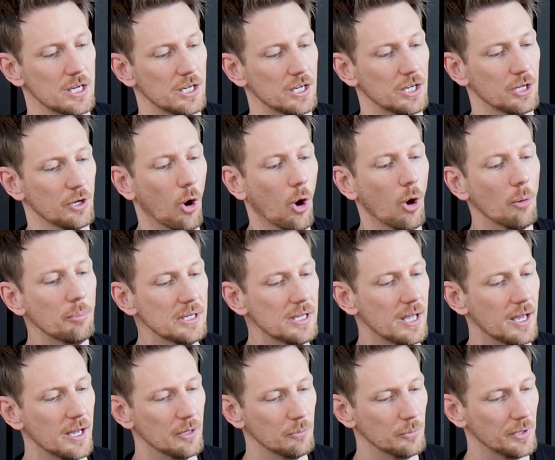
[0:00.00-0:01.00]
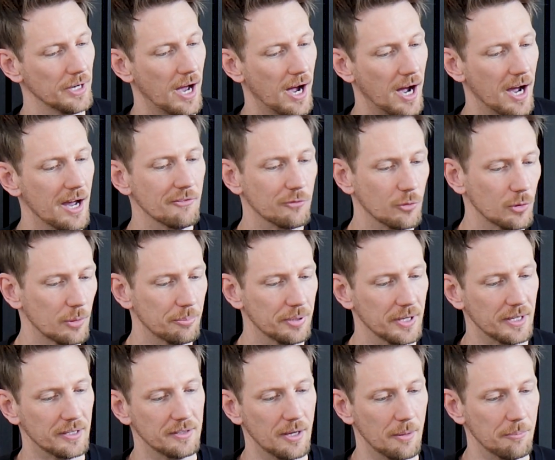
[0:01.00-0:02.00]
It all began when Ivor
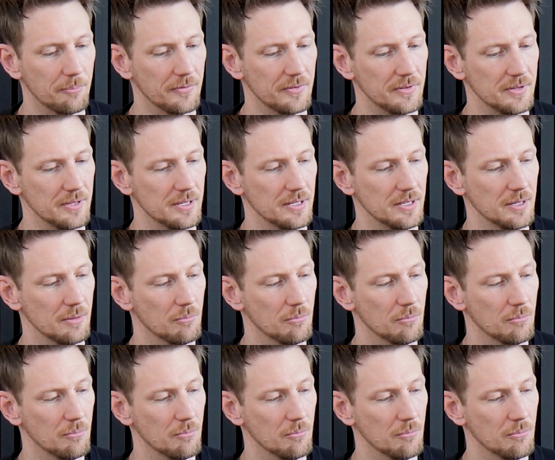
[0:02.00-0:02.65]
picked up the